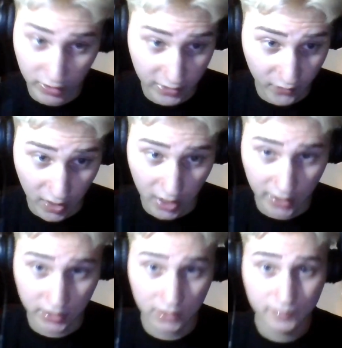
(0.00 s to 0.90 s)

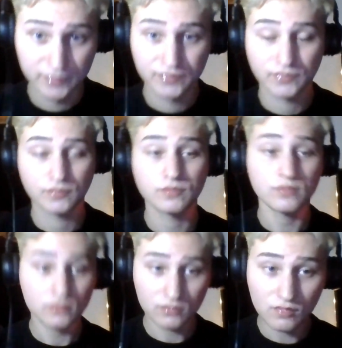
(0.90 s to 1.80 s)
fun.
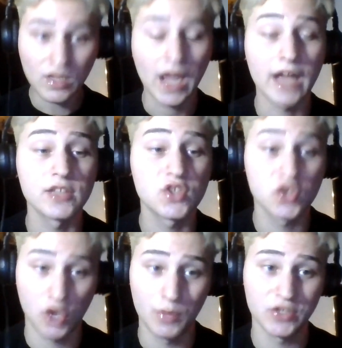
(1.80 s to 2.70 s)
I had
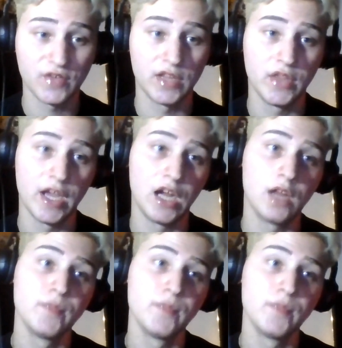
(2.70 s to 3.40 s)
so much fun there.